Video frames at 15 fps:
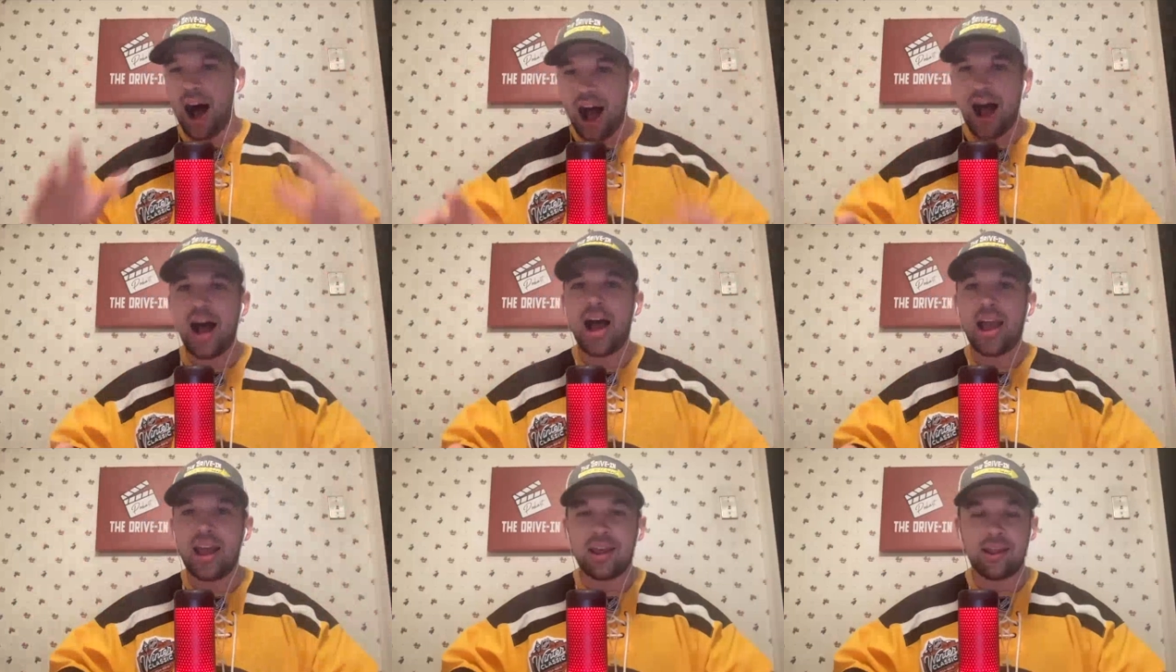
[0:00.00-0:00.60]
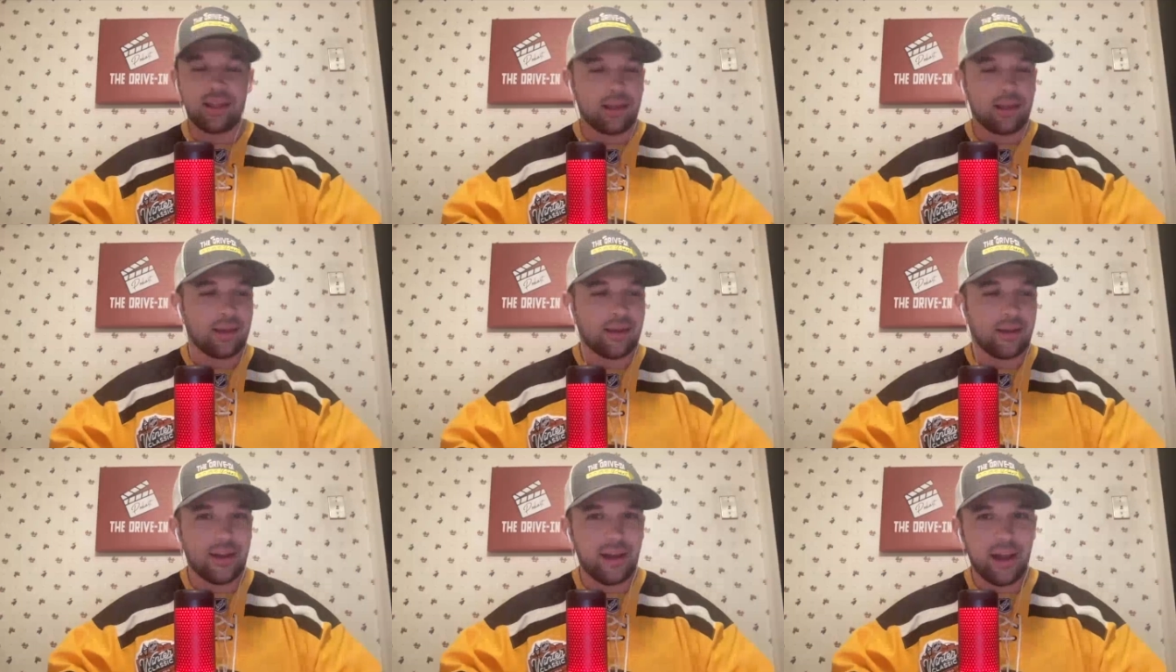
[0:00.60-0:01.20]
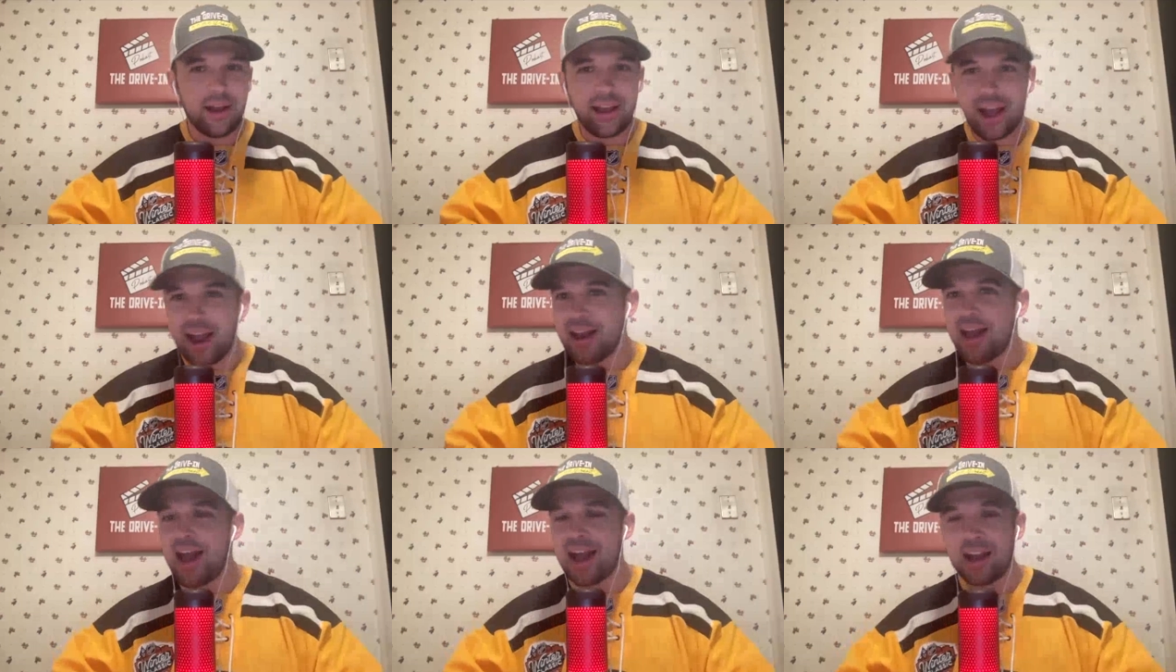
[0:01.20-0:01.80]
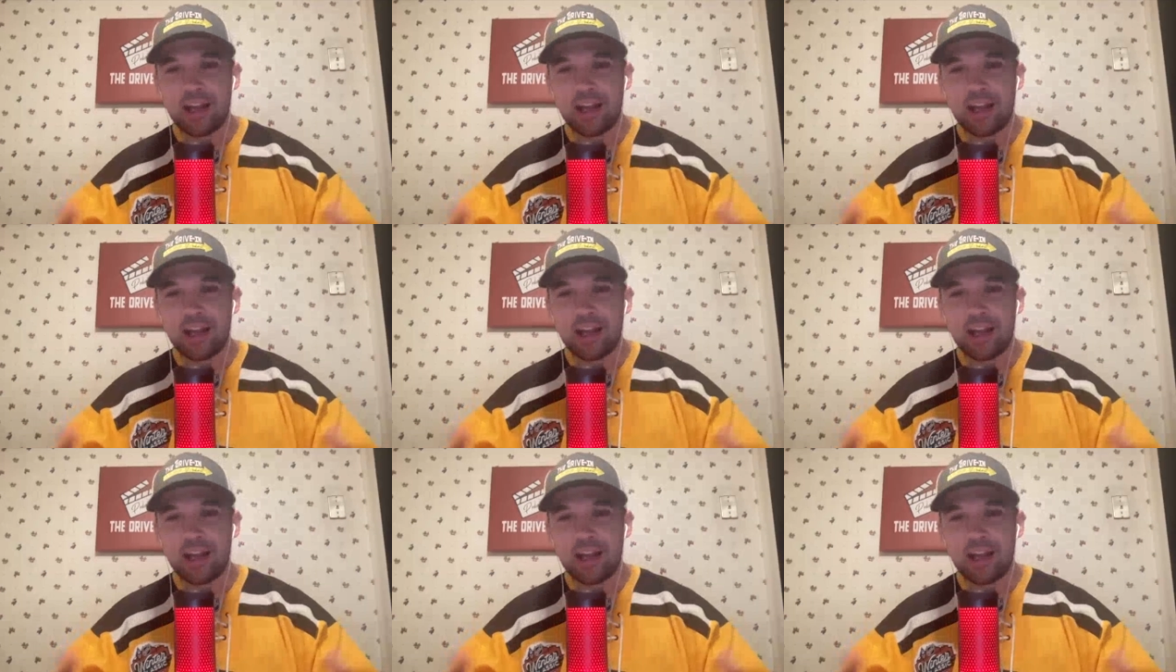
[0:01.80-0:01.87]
I kind of had